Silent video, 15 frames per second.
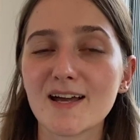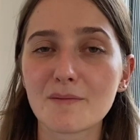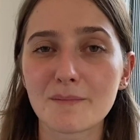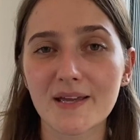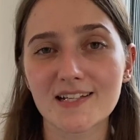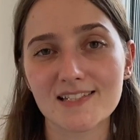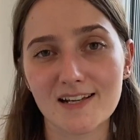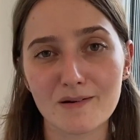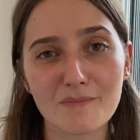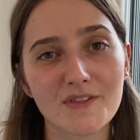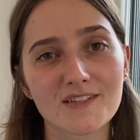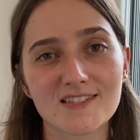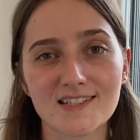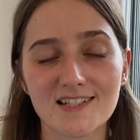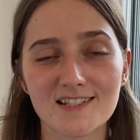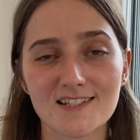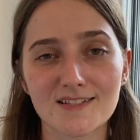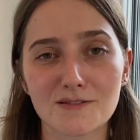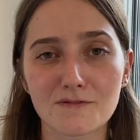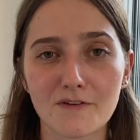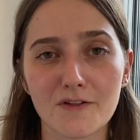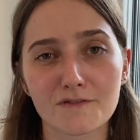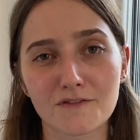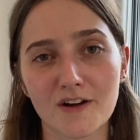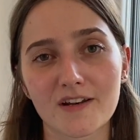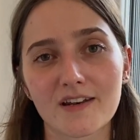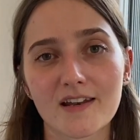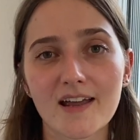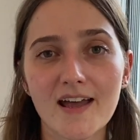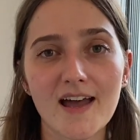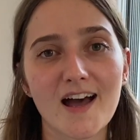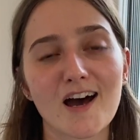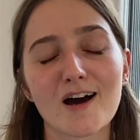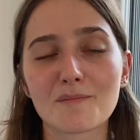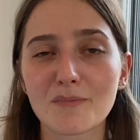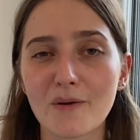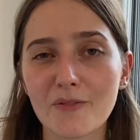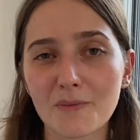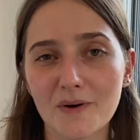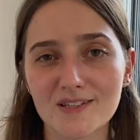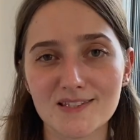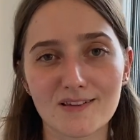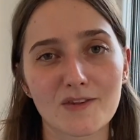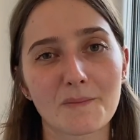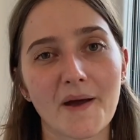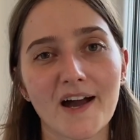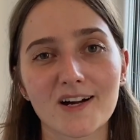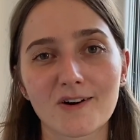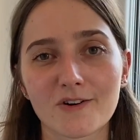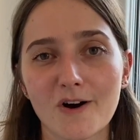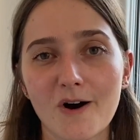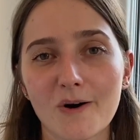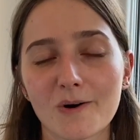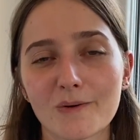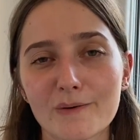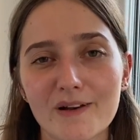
picked up the stitches for the front and put the ones on the back on hold,